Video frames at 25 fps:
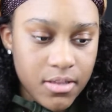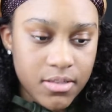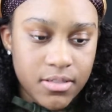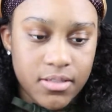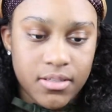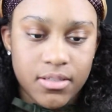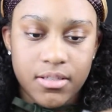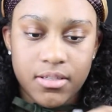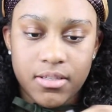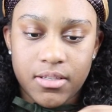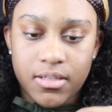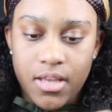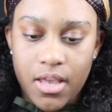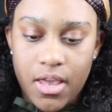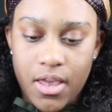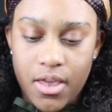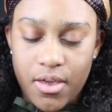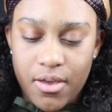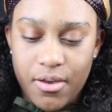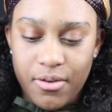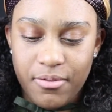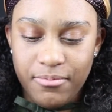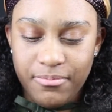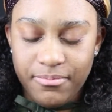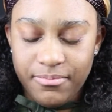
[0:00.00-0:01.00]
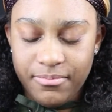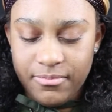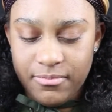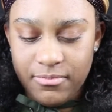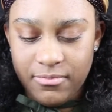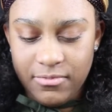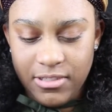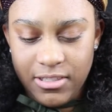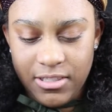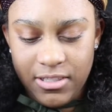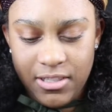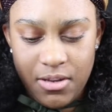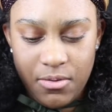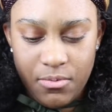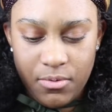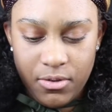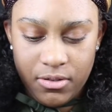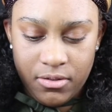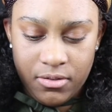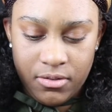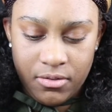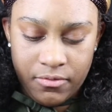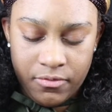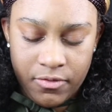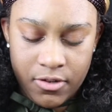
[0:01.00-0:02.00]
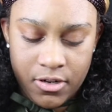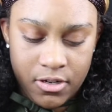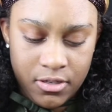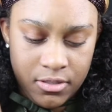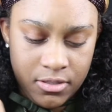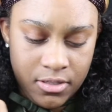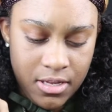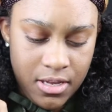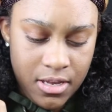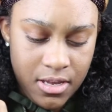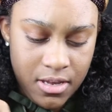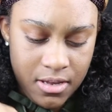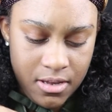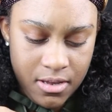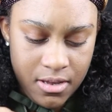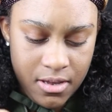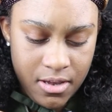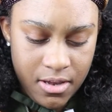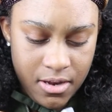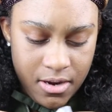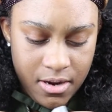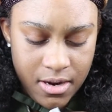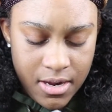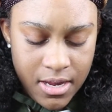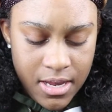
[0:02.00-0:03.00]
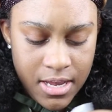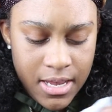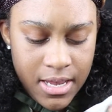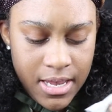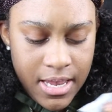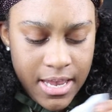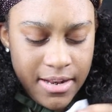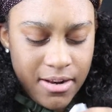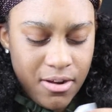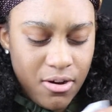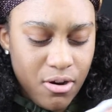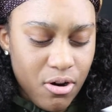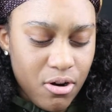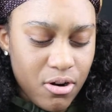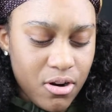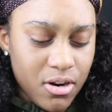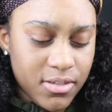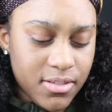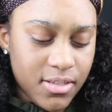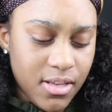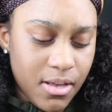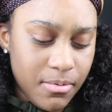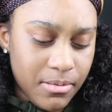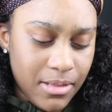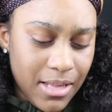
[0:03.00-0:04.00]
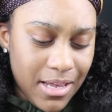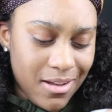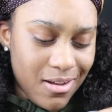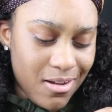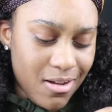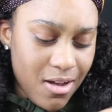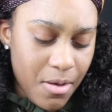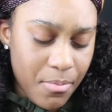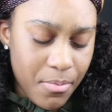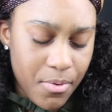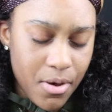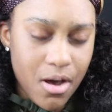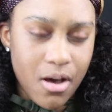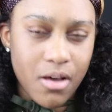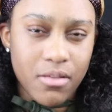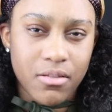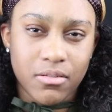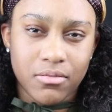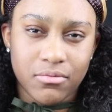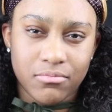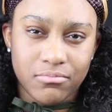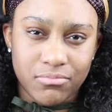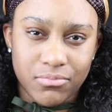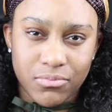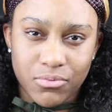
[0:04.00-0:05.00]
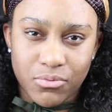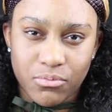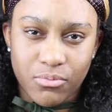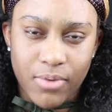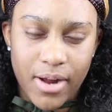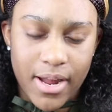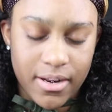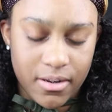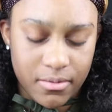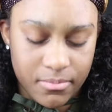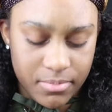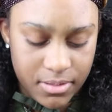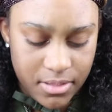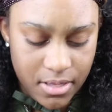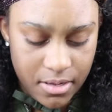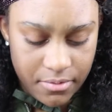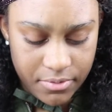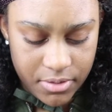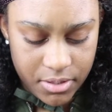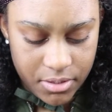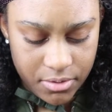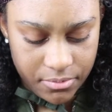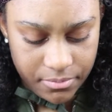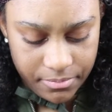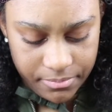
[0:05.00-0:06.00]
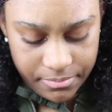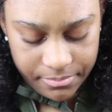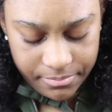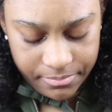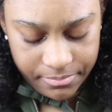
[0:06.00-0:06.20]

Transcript: So let's see what's the first thing in here. And I ordered something like a couple other random stuff too.